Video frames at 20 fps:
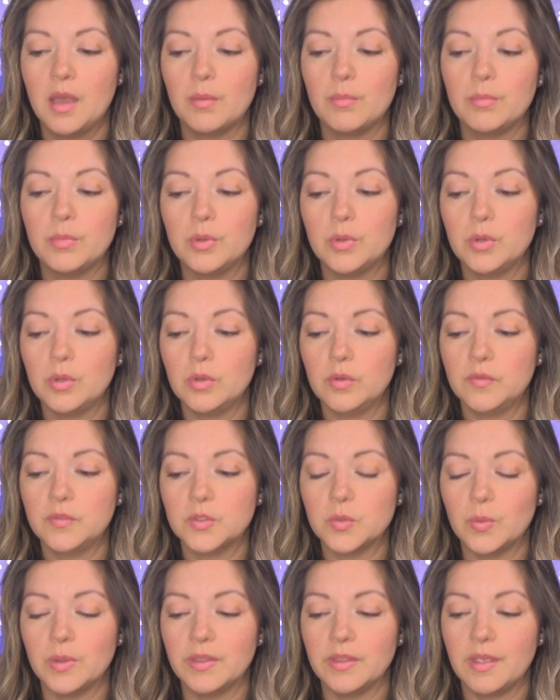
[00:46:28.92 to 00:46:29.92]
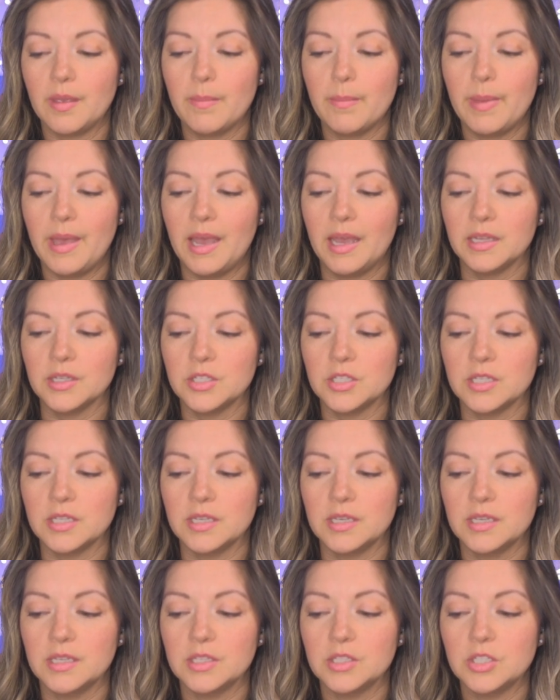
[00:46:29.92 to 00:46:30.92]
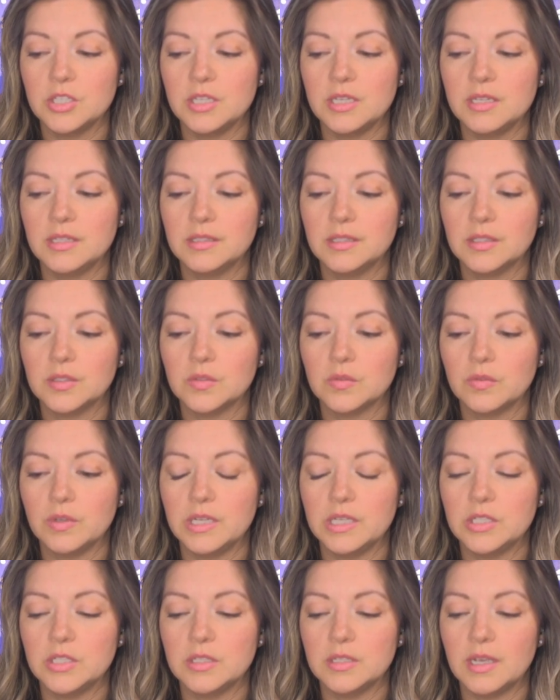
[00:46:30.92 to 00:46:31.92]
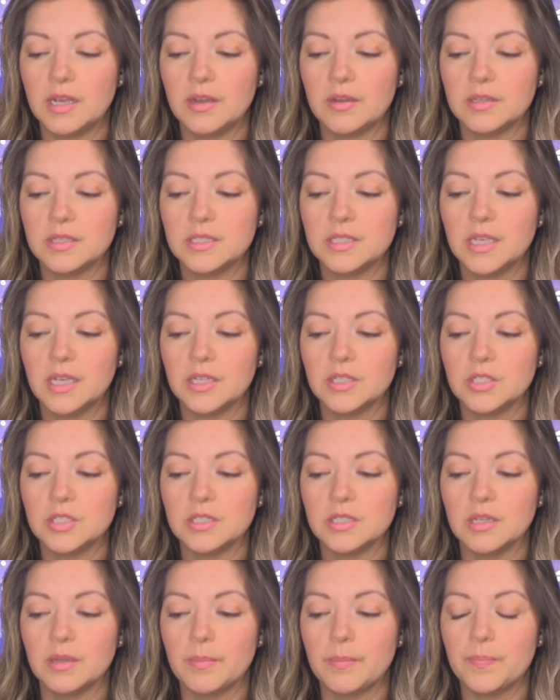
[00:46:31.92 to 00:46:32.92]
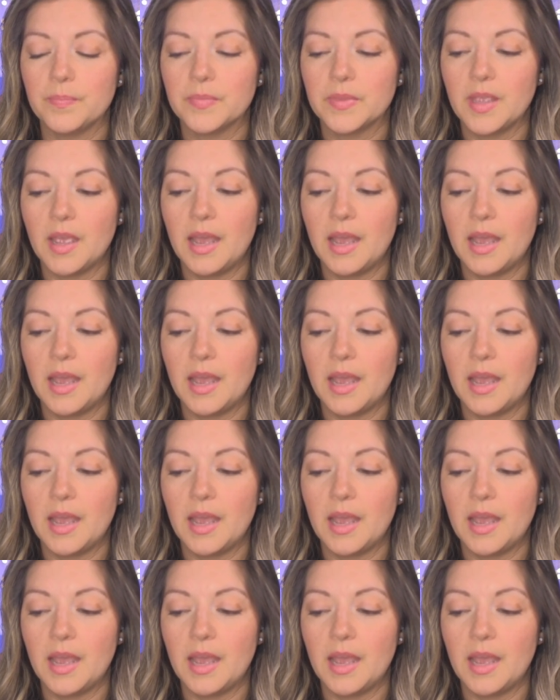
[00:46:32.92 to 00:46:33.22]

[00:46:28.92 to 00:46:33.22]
Moved with compassion, Jesus reached out and touched him.